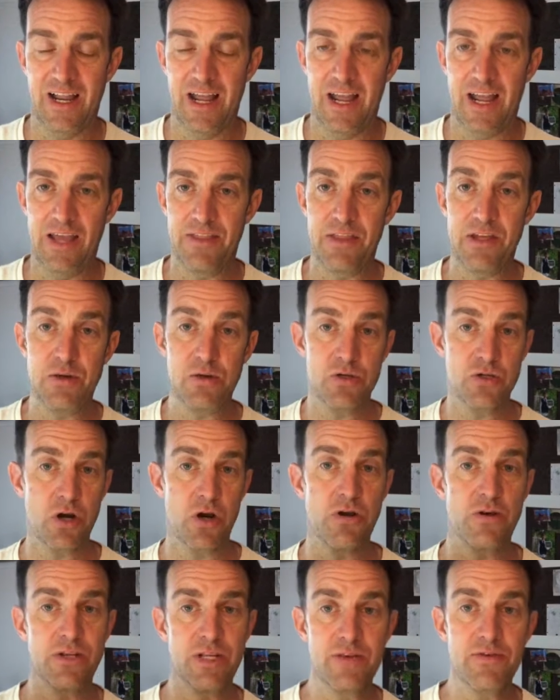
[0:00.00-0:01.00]
and then you
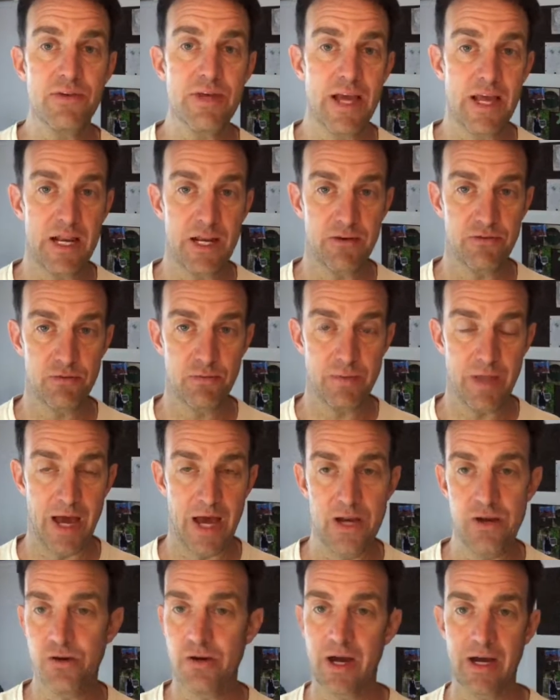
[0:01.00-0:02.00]
start deviating from
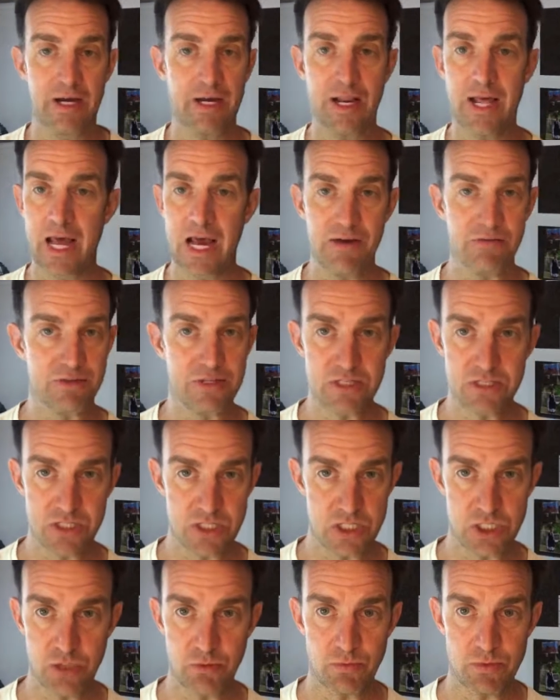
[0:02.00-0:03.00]
that, you're not going to have
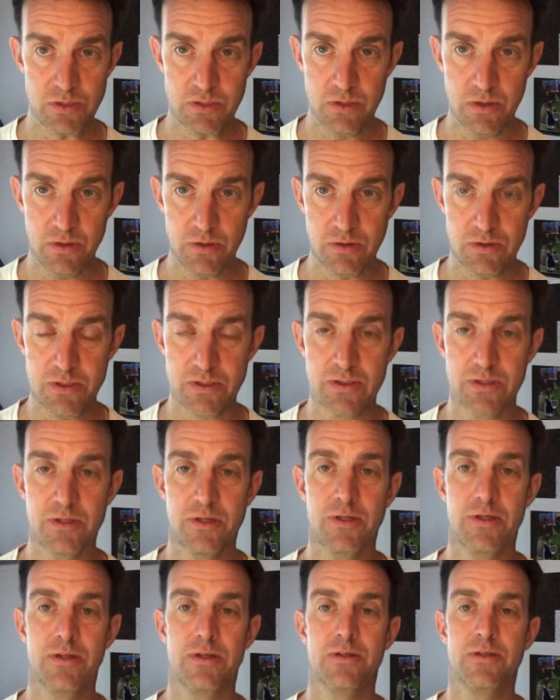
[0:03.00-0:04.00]
consistent results.
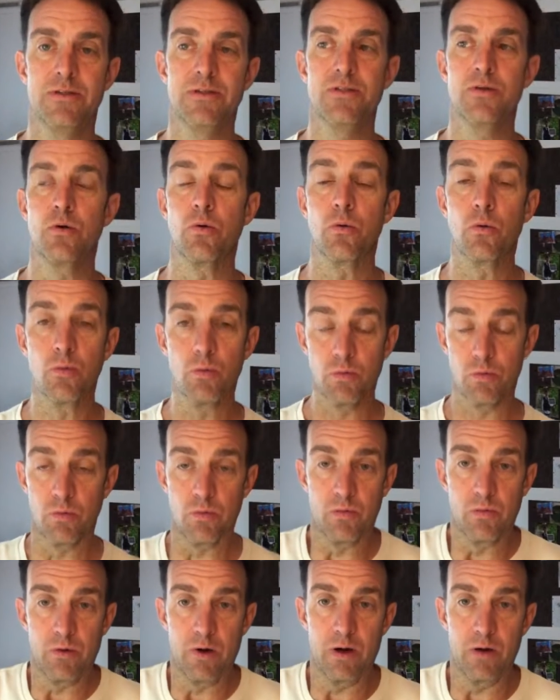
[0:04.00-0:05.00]
So
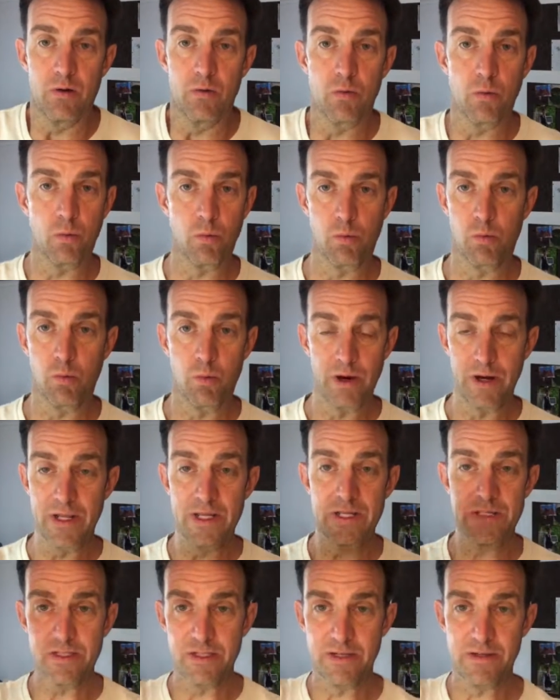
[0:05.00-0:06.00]
what
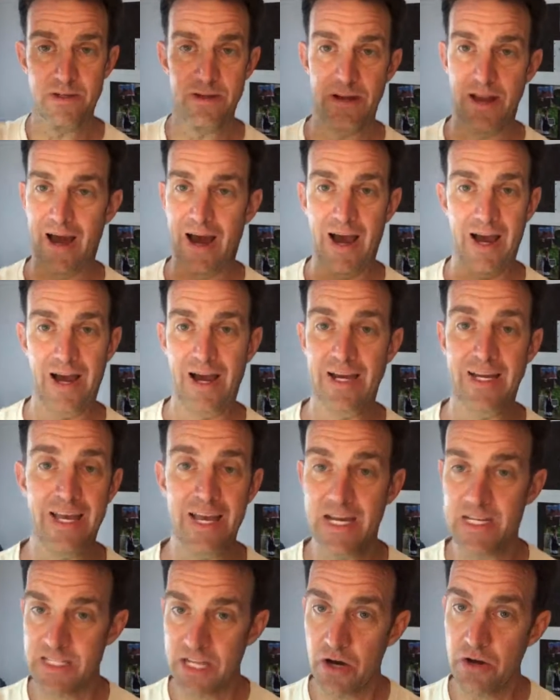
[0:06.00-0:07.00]
is it? I
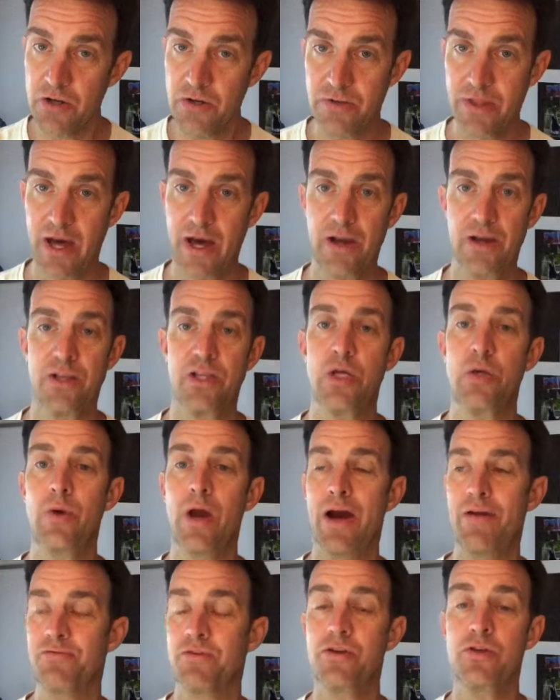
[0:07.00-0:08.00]
can't tell you that. You
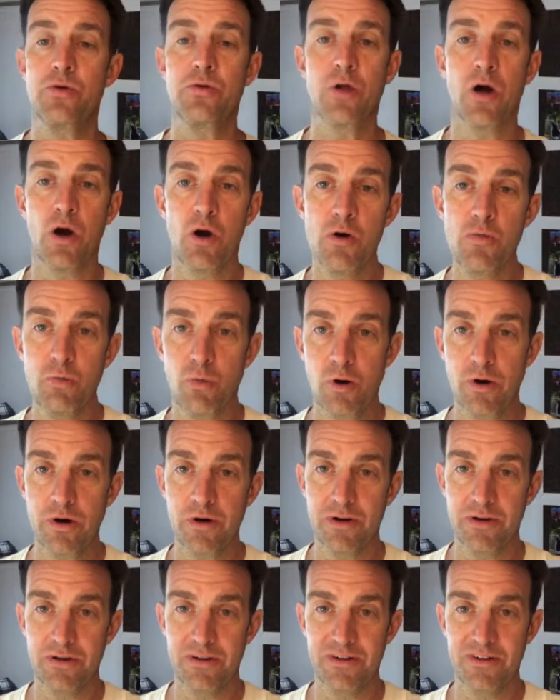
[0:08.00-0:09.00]
have to do the
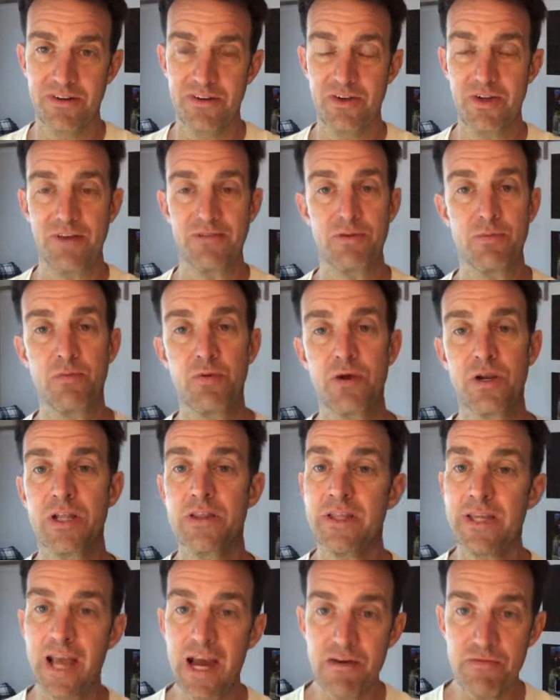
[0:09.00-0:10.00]
homework. You have to put in
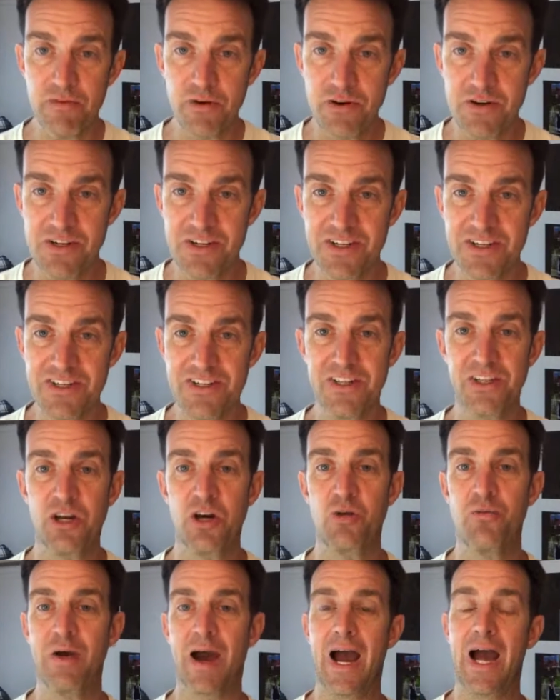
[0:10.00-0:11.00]
the effort to go
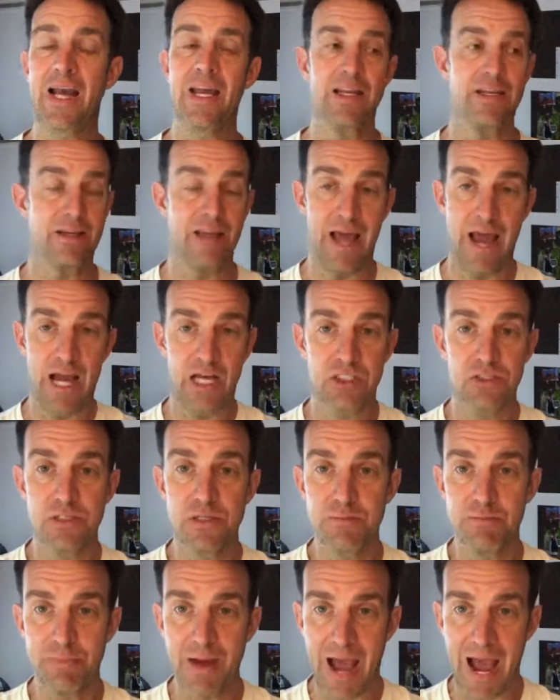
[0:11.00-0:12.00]
back and actually
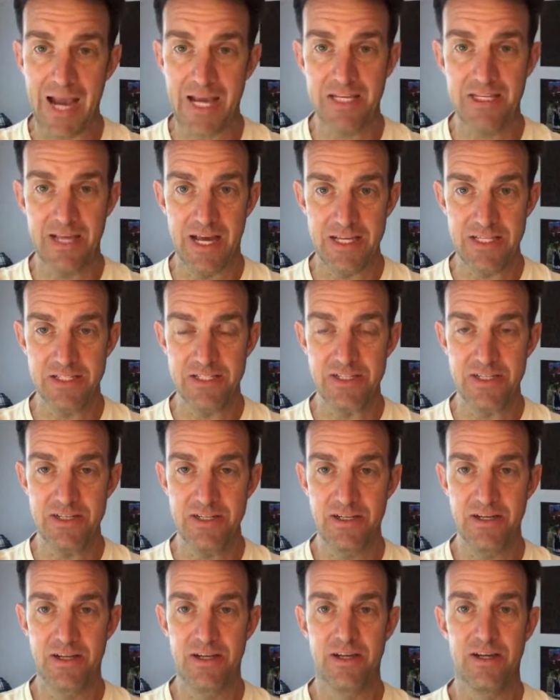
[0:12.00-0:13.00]
back test it,
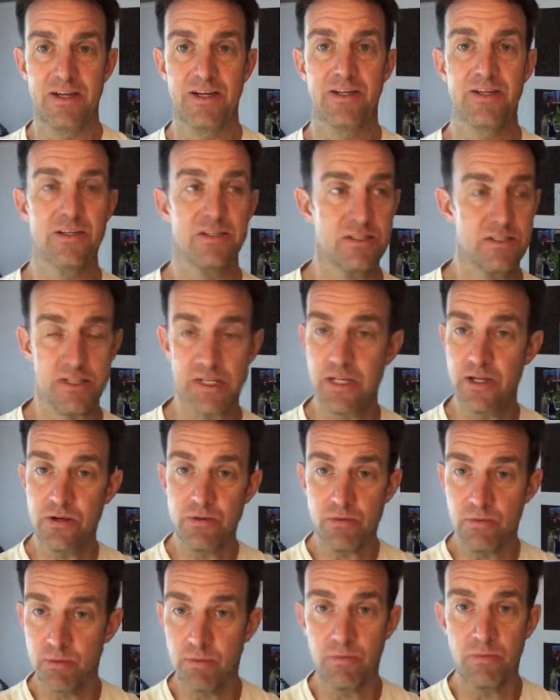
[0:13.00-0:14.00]
see
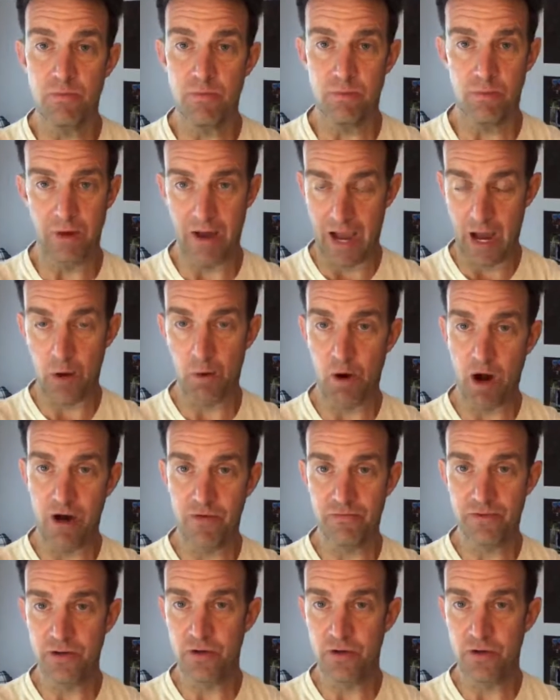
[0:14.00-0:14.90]
how often